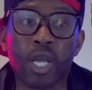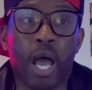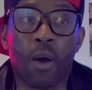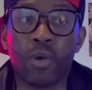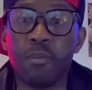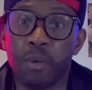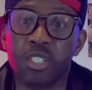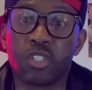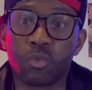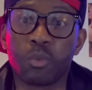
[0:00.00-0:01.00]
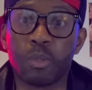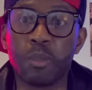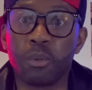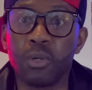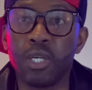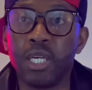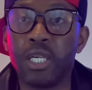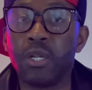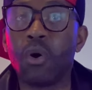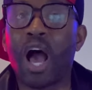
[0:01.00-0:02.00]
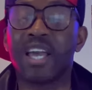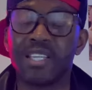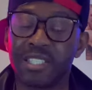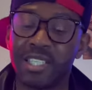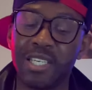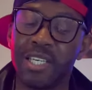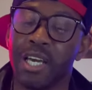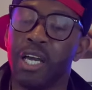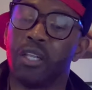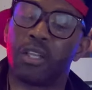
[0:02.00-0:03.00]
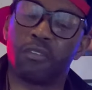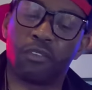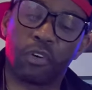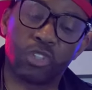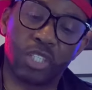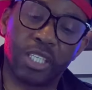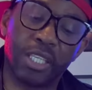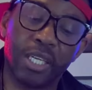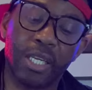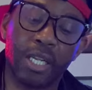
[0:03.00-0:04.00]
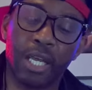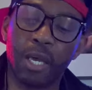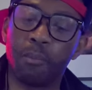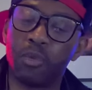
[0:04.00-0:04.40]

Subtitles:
How he mixes with people. You know, I can see the versatility in him,